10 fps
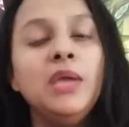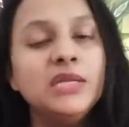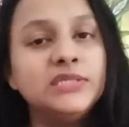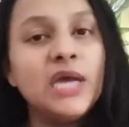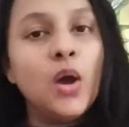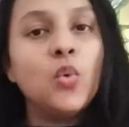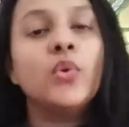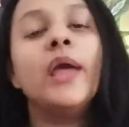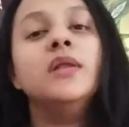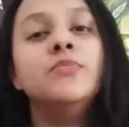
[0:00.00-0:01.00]
down
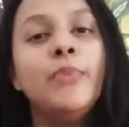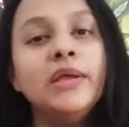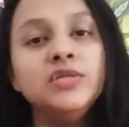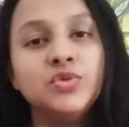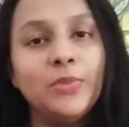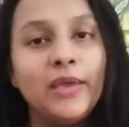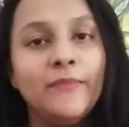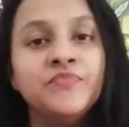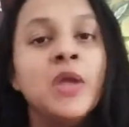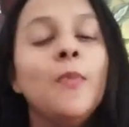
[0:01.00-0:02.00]
and bend
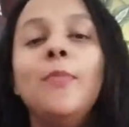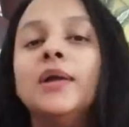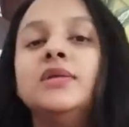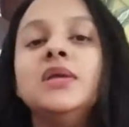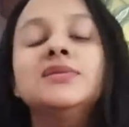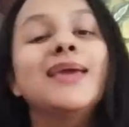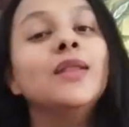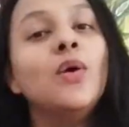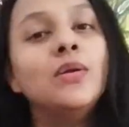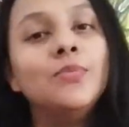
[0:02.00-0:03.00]
me, but it
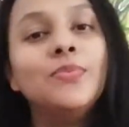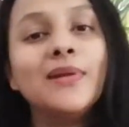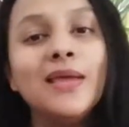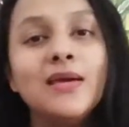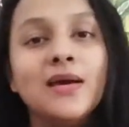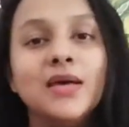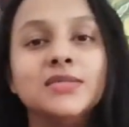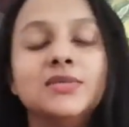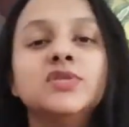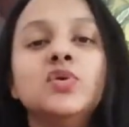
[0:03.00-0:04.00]
cannot break
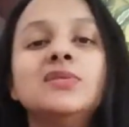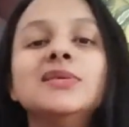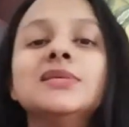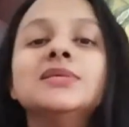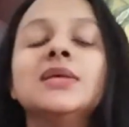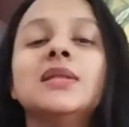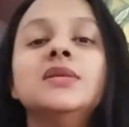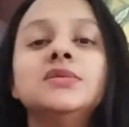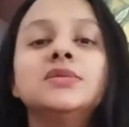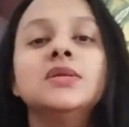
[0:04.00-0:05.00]
us. So this is an
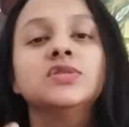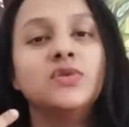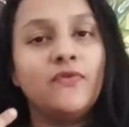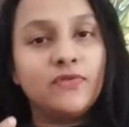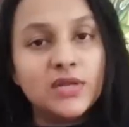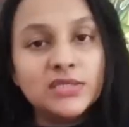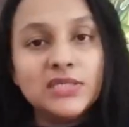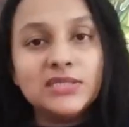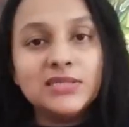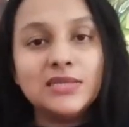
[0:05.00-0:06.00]
instance of
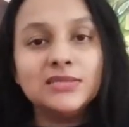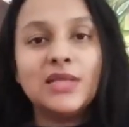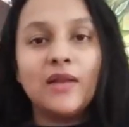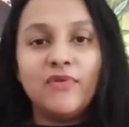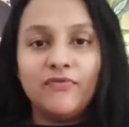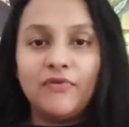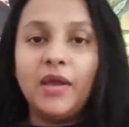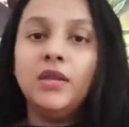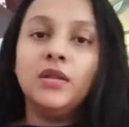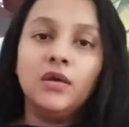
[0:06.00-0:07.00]
resistance that we
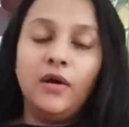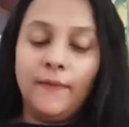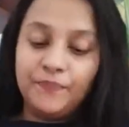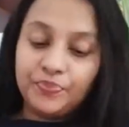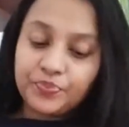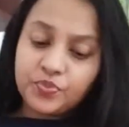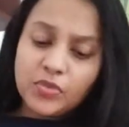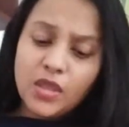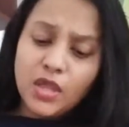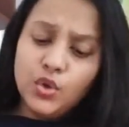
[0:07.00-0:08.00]
find here.
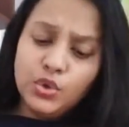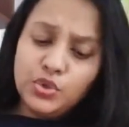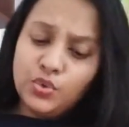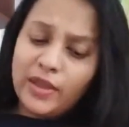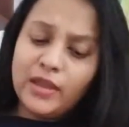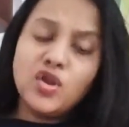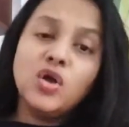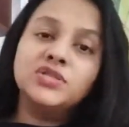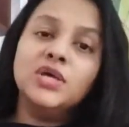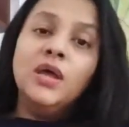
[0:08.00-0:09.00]
No, you
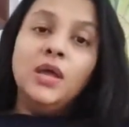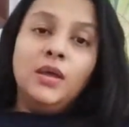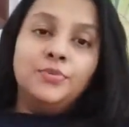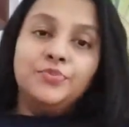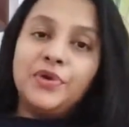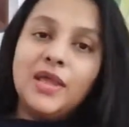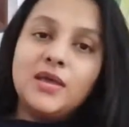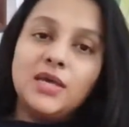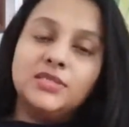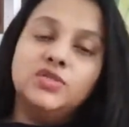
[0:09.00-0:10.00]
cannot break
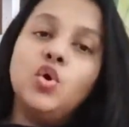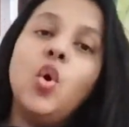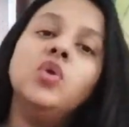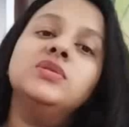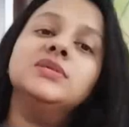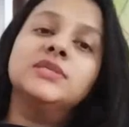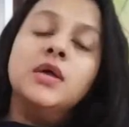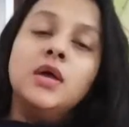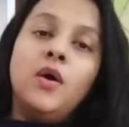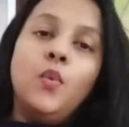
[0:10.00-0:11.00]
us. Though
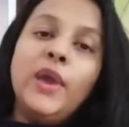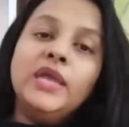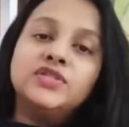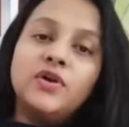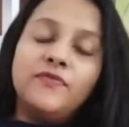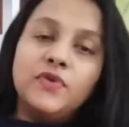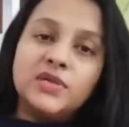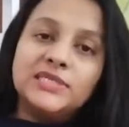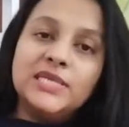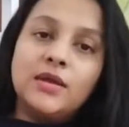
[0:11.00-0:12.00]
this weight of your
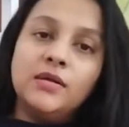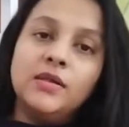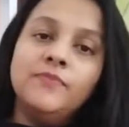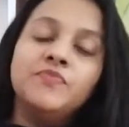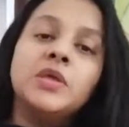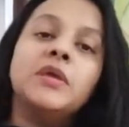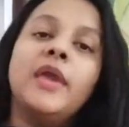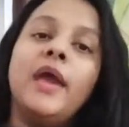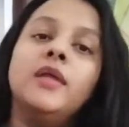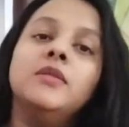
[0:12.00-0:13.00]
sickle
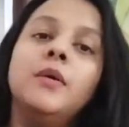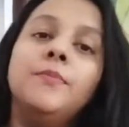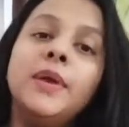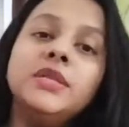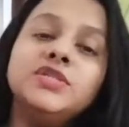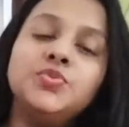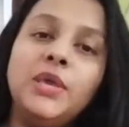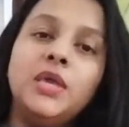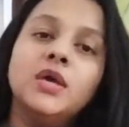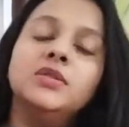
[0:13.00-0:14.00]
can bend
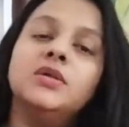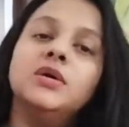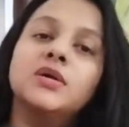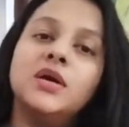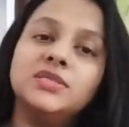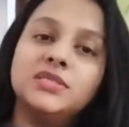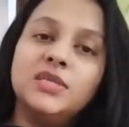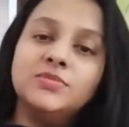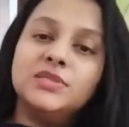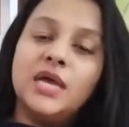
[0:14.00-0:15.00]
me, the
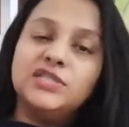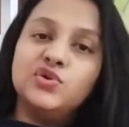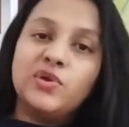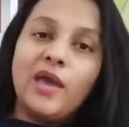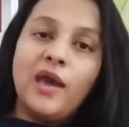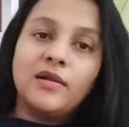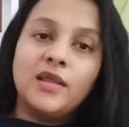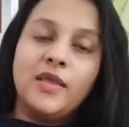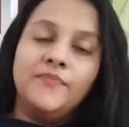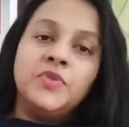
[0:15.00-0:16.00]
customs that you
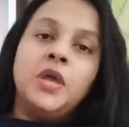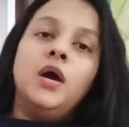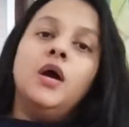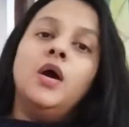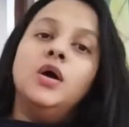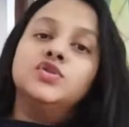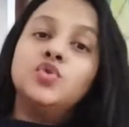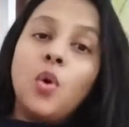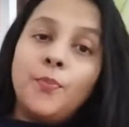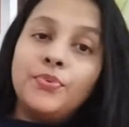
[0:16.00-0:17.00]
carry uh, to
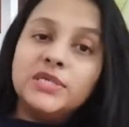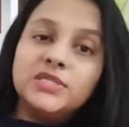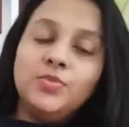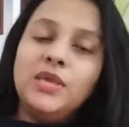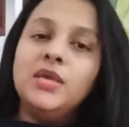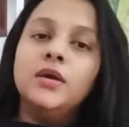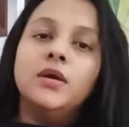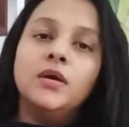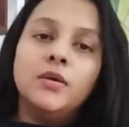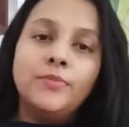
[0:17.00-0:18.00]
oppress me,
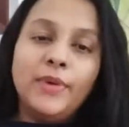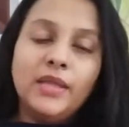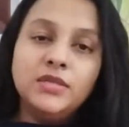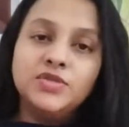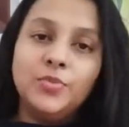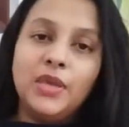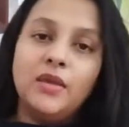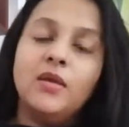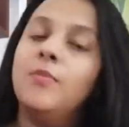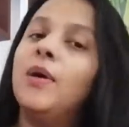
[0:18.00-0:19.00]
bend
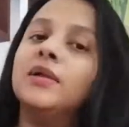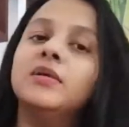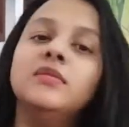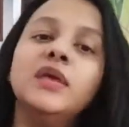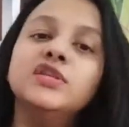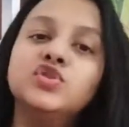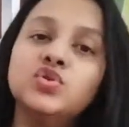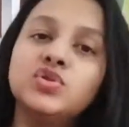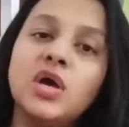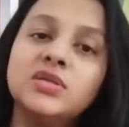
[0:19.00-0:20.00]
me, but they do
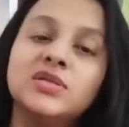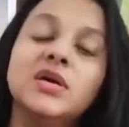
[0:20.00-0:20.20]
not